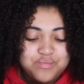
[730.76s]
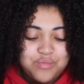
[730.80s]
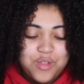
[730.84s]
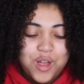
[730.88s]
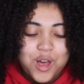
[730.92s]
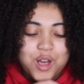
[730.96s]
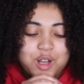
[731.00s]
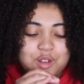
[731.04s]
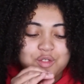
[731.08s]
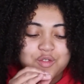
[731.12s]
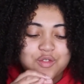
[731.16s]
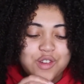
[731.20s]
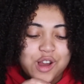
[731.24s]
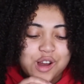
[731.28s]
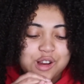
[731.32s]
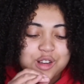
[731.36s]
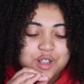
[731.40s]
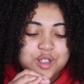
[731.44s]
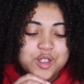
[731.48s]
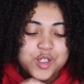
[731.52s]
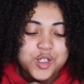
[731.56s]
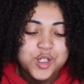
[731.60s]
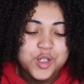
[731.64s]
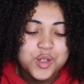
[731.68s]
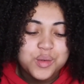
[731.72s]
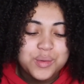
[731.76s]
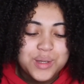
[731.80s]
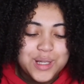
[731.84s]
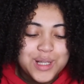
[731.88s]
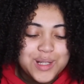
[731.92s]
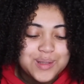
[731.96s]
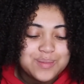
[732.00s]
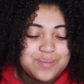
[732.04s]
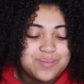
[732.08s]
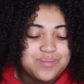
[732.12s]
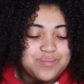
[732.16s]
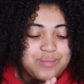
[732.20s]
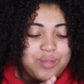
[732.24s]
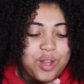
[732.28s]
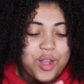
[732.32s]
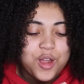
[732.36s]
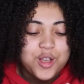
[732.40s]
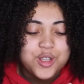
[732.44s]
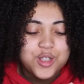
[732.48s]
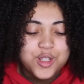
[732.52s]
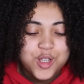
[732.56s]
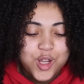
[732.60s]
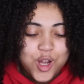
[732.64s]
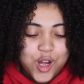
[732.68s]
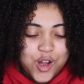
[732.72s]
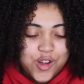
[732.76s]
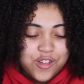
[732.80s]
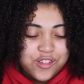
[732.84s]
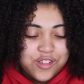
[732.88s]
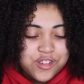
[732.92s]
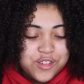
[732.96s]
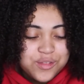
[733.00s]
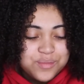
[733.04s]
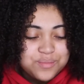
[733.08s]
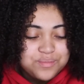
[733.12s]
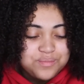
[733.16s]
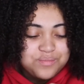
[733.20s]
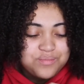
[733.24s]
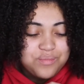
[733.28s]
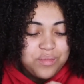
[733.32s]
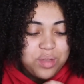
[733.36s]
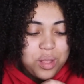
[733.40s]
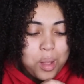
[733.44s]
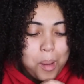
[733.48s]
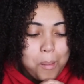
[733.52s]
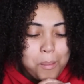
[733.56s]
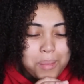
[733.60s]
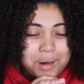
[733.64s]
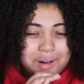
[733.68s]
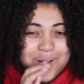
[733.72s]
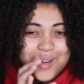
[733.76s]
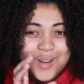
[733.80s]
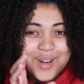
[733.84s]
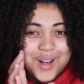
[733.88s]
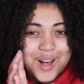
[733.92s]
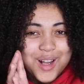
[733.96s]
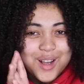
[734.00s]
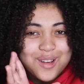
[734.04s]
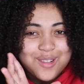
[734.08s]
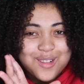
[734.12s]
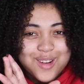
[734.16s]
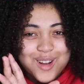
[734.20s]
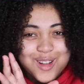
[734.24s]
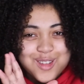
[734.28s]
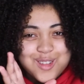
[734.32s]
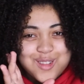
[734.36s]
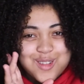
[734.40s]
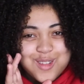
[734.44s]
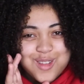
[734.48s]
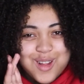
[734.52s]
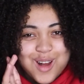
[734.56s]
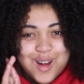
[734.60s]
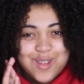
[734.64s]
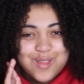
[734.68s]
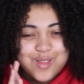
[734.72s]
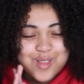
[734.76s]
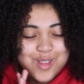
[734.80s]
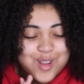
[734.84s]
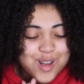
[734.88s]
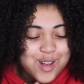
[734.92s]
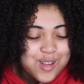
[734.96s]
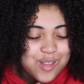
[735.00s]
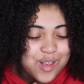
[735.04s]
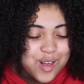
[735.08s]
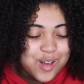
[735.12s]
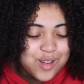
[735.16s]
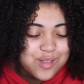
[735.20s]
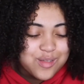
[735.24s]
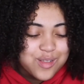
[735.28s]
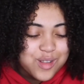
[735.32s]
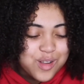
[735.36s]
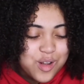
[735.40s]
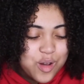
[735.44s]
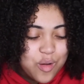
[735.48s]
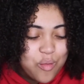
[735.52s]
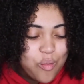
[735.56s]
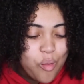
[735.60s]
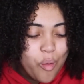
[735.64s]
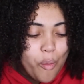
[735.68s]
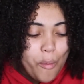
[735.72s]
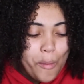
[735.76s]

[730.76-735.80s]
Like very chewy and soft. Well, kind of crunchy on the outside, like you know.